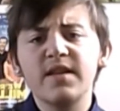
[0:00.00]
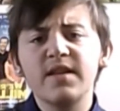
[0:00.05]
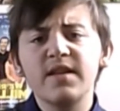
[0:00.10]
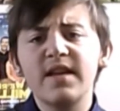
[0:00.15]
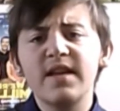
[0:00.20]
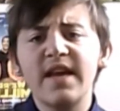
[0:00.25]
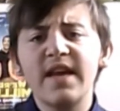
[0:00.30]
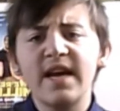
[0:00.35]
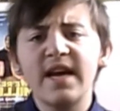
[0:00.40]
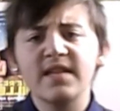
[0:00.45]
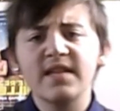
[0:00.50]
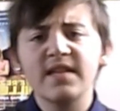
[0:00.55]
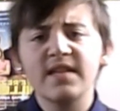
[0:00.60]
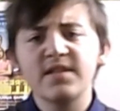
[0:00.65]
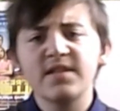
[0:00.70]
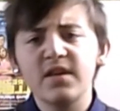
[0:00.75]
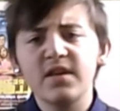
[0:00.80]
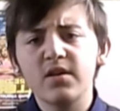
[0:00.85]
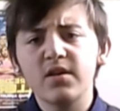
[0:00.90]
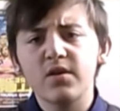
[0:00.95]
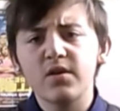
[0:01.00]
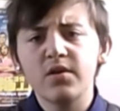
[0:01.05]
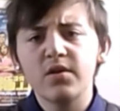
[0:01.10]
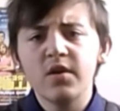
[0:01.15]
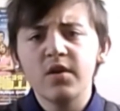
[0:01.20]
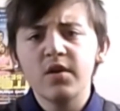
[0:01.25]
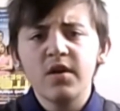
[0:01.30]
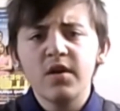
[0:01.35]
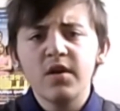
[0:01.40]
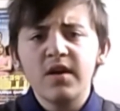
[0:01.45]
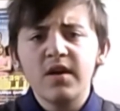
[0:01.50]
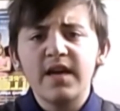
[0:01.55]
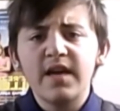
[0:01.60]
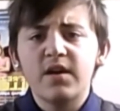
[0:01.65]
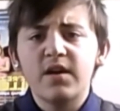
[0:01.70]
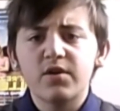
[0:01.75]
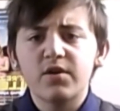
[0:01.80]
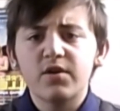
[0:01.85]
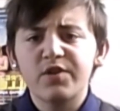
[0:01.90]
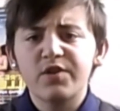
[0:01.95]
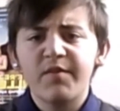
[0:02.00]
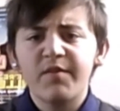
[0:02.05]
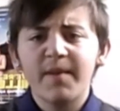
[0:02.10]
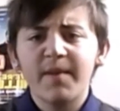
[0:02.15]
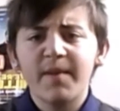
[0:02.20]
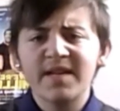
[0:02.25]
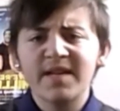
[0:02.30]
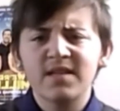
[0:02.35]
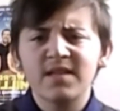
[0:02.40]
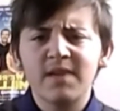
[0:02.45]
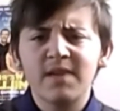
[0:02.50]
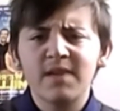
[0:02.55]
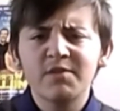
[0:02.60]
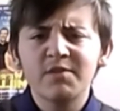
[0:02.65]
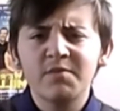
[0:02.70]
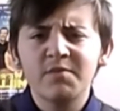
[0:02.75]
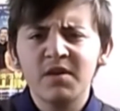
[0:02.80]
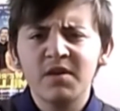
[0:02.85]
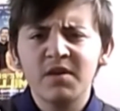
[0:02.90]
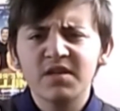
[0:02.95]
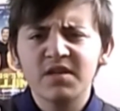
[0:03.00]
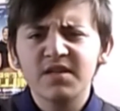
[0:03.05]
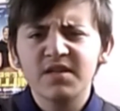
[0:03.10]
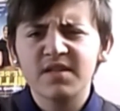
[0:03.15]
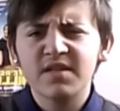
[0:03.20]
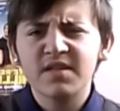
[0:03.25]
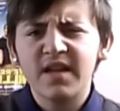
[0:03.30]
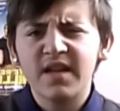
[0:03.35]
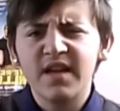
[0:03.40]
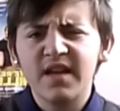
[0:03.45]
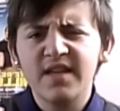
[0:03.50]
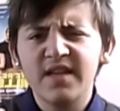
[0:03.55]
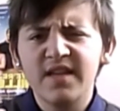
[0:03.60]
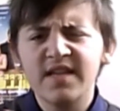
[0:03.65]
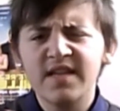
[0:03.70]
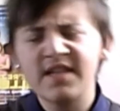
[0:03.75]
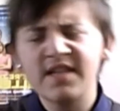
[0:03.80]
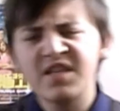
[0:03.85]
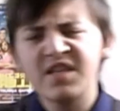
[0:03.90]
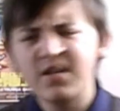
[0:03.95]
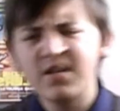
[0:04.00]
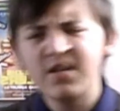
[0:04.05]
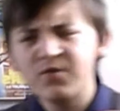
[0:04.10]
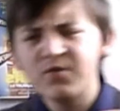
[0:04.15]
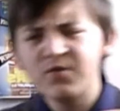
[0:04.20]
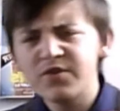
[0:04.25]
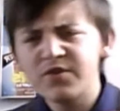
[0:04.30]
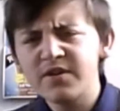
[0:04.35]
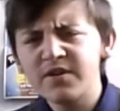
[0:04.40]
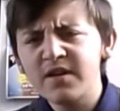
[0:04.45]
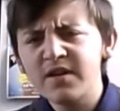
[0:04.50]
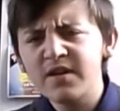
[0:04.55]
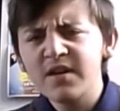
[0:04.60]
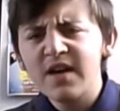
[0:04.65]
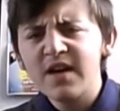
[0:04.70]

And then he has to, he can't travel back in time too much, because like he's had children,